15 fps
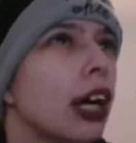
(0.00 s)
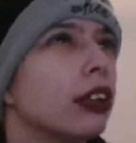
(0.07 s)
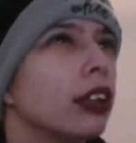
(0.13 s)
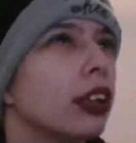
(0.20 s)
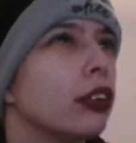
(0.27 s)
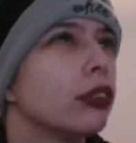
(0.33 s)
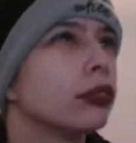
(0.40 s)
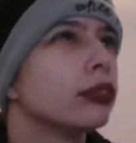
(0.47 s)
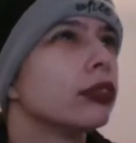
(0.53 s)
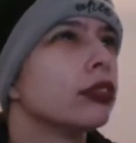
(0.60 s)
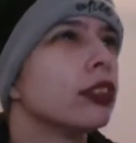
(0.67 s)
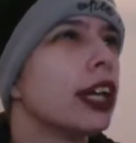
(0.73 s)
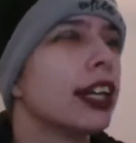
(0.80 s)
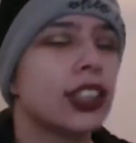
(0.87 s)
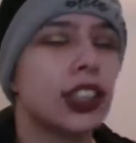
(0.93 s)
I don't know,
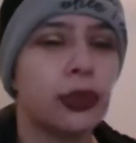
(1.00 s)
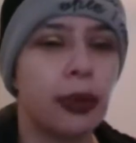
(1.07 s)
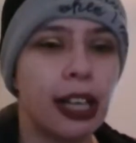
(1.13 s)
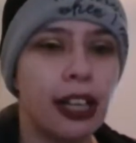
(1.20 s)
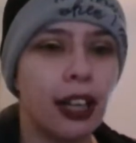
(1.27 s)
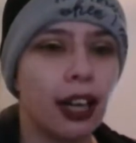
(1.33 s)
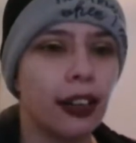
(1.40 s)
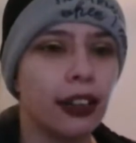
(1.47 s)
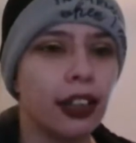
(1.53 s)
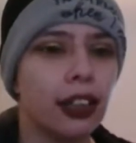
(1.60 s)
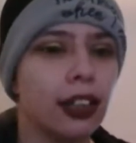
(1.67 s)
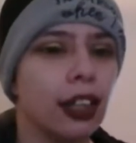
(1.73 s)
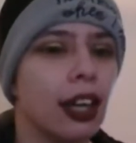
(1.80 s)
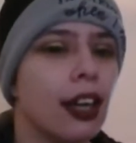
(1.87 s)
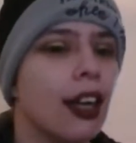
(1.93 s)
last week, I
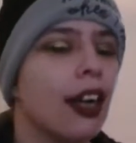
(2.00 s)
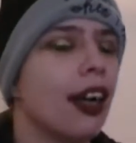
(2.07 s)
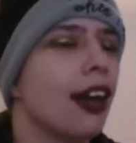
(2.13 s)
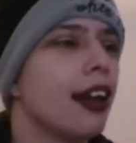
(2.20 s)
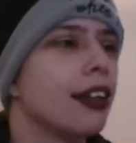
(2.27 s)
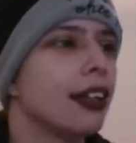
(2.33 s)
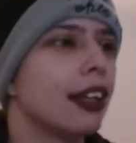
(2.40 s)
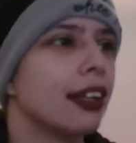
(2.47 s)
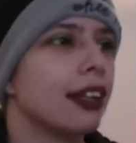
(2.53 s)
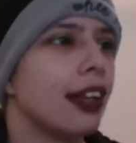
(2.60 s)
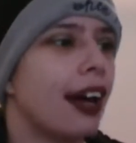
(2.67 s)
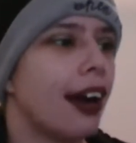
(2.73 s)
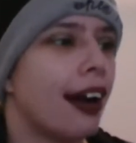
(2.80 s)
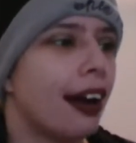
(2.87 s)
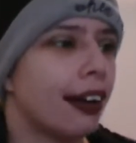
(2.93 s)
think, and
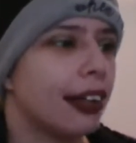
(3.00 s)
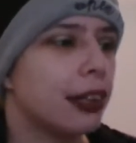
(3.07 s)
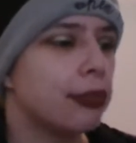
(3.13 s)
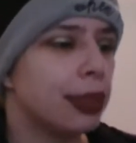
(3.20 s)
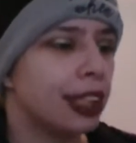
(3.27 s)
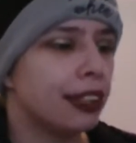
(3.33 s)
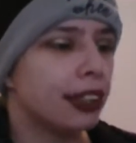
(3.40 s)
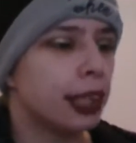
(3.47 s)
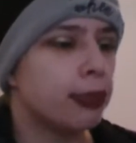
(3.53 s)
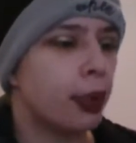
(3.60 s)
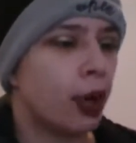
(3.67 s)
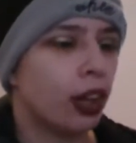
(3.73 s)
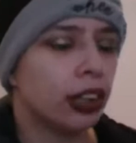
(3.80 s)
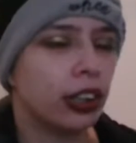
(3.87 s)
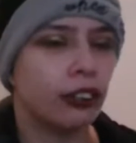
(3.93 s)
then I immediately
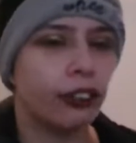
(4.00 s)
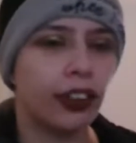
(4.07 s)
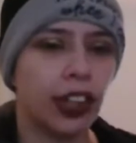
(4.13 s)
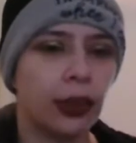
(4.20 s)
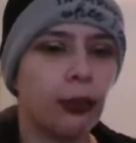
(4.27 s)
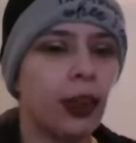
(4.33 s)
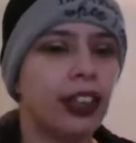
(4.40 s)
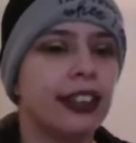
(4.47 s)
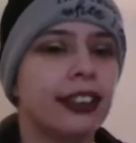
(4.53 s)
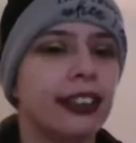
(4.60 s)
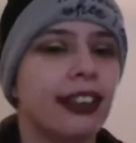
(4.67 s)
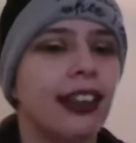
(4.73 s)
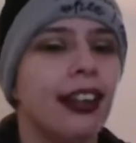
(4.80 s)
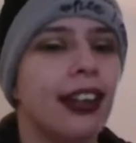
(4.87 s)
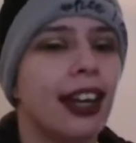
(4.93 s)
bought the 5th
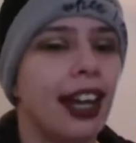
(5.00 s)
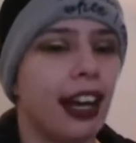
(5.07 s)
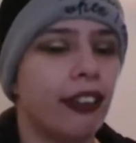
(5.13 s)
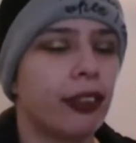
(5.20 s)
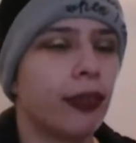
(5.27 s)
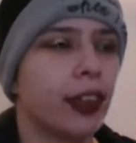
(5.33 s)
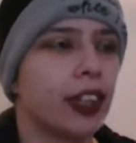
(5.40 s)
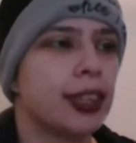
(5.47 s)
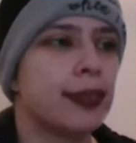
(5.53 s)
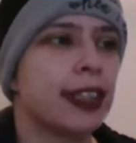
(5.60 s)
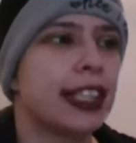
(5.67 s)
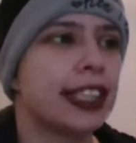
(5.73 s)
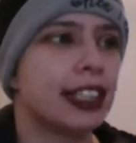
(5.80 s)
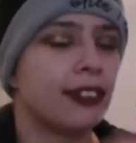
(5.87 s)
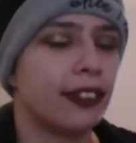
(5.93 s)
one afterwards
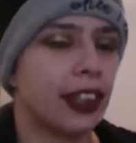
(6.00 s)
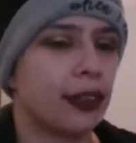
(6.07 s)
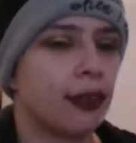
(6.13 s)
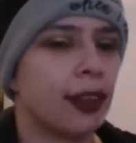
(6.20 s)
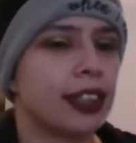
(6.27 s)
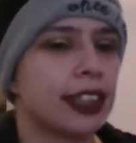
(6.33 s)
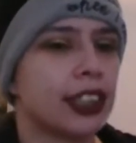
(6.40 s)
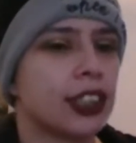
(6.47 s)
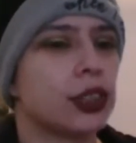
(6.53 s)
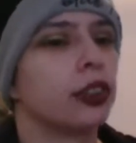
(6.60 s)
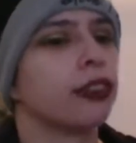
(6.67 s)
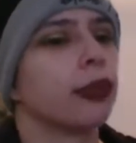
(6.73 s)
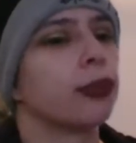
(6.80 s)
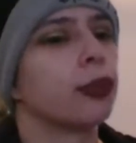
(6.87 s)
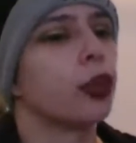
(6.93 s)
because the 5th one is
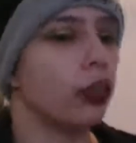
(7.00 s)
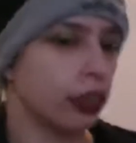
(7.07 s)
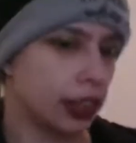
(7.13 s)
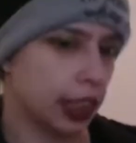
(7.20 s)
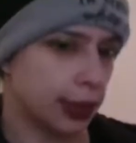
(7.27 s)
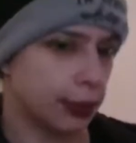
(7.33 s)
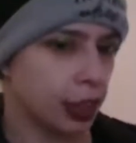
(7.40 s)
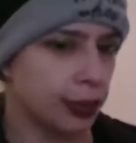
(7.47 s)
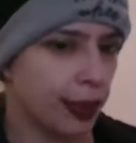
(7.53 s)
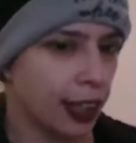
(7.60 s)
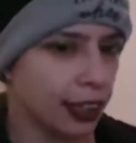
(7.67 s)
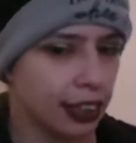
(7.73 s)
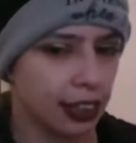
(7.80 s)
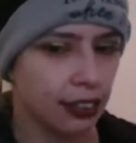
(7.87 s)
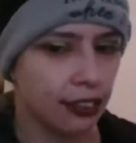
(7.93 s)
told from Colton's
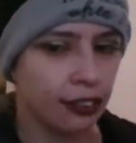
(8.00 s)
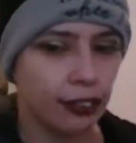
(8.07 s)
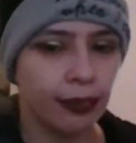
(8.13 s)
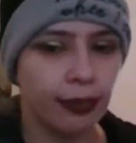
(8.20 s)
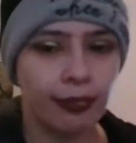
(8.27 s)
perspective.